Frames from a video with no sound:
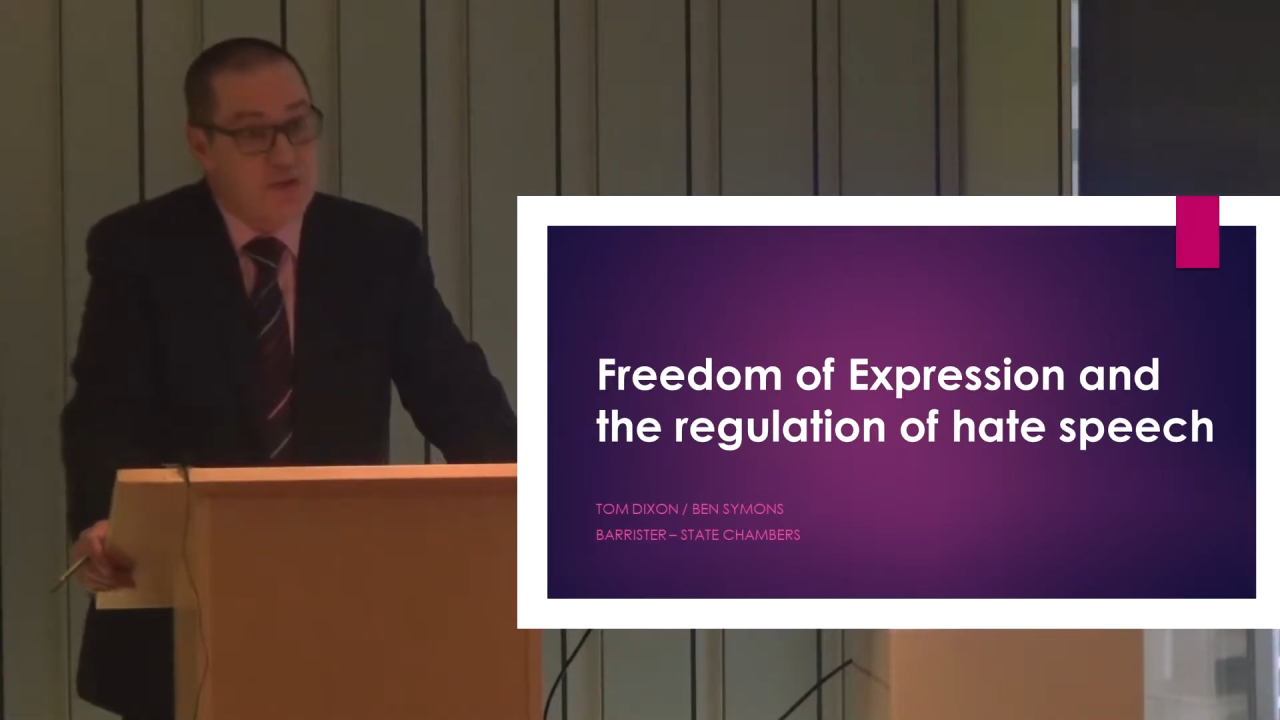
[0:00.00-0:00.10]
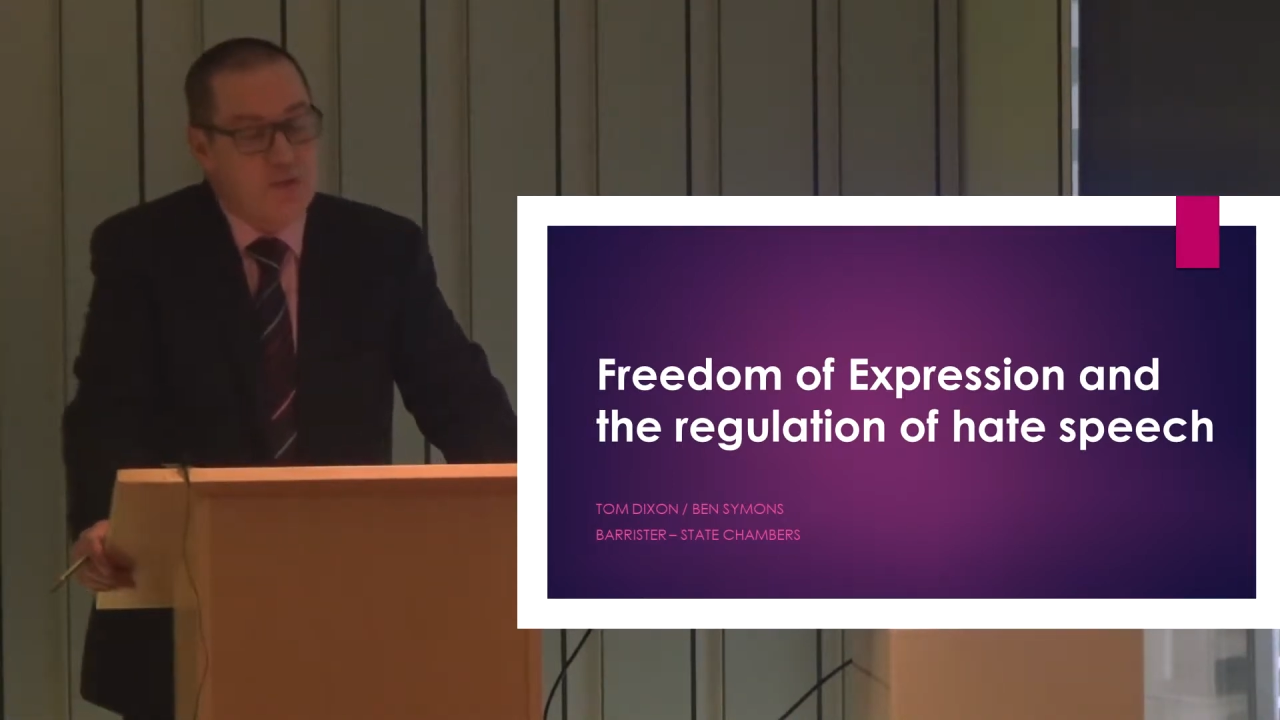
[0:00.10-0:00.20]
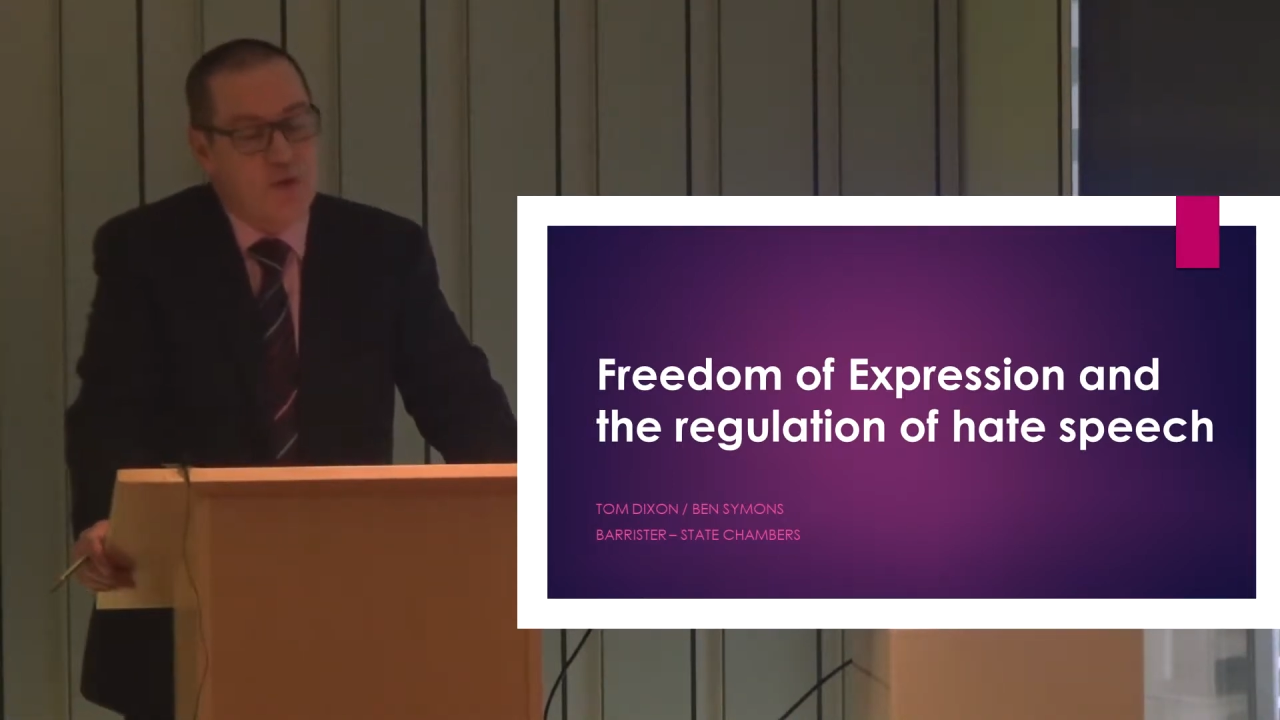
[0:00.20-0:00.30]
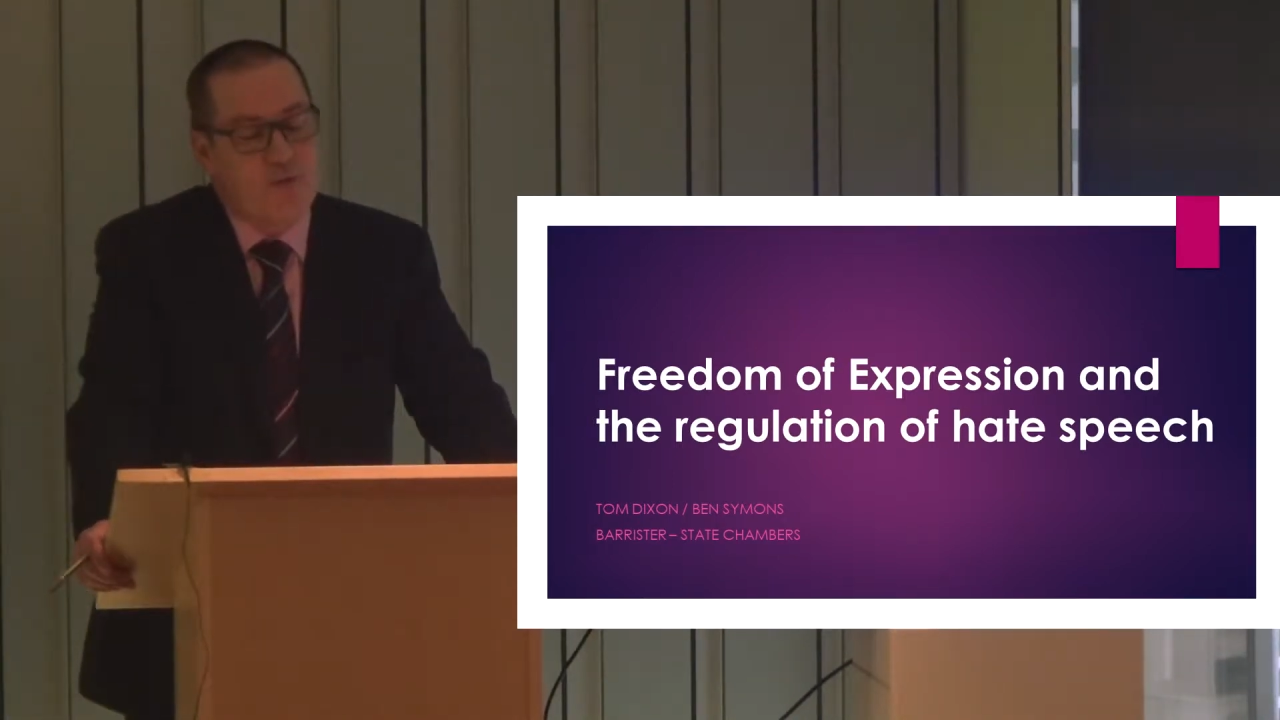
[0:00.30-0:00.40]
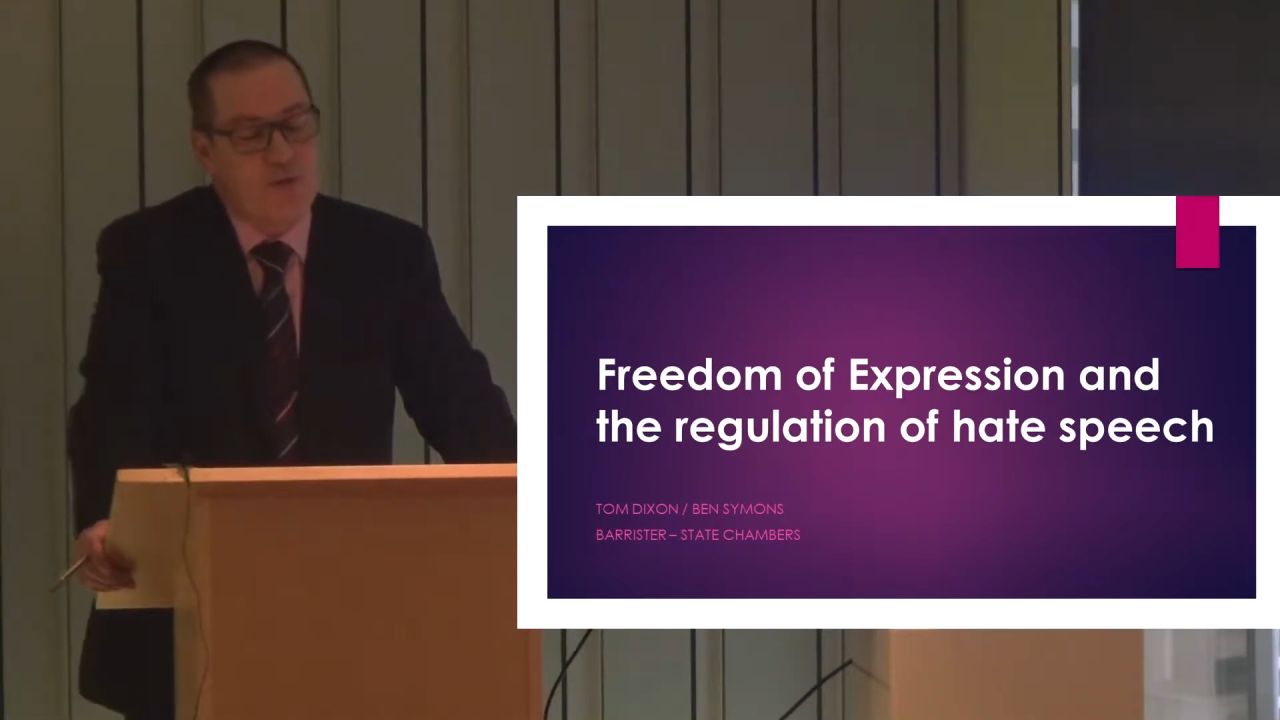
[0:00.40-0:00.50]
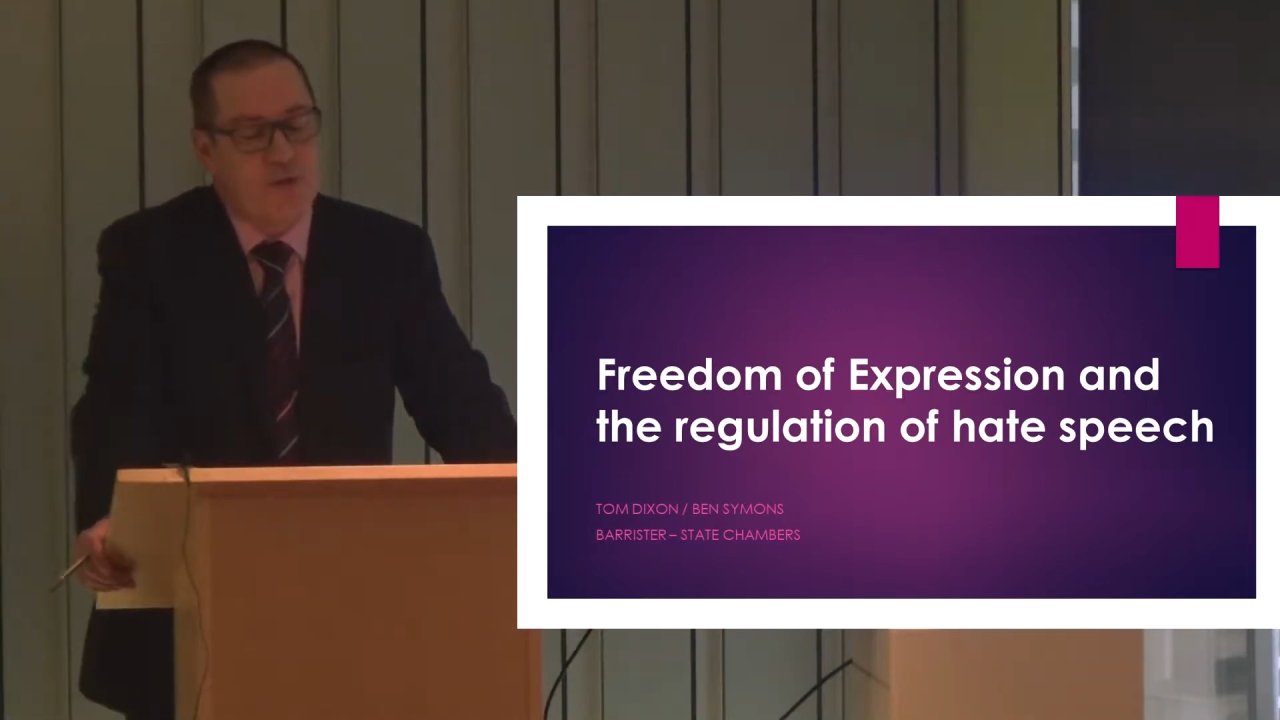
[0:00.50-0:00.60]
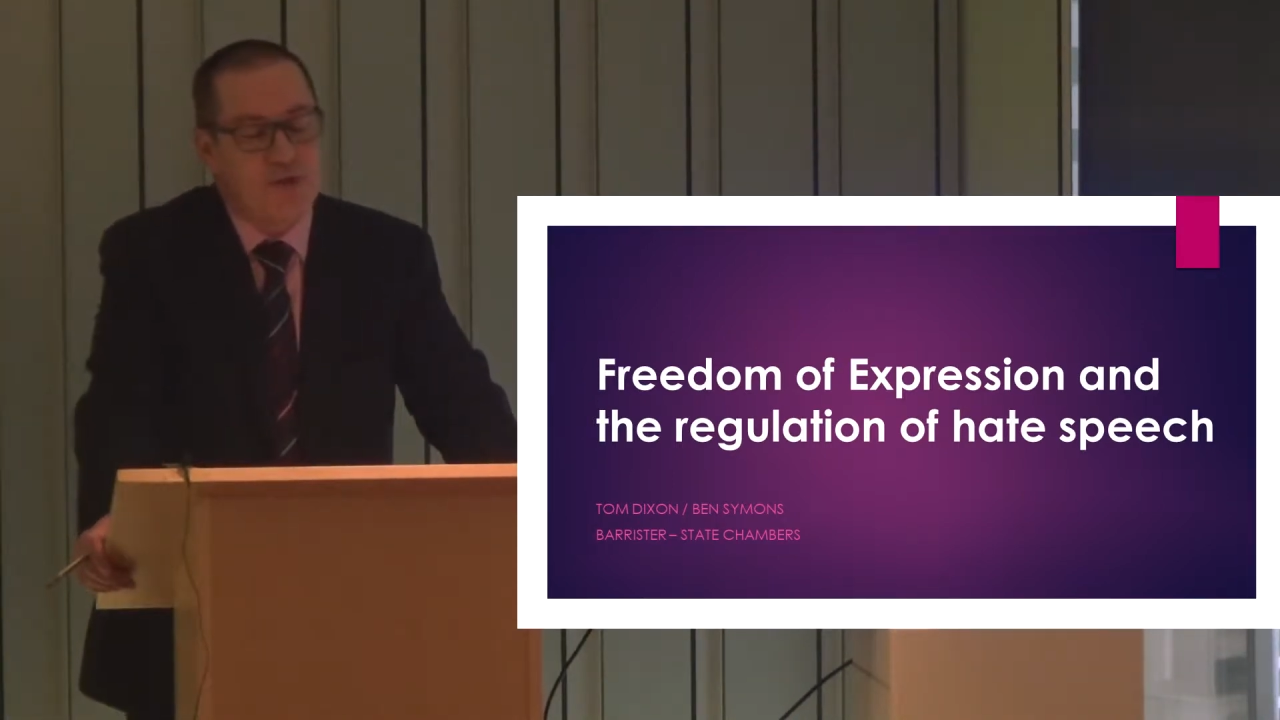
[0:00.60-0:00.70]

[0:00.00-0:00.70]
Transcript: Supreme Court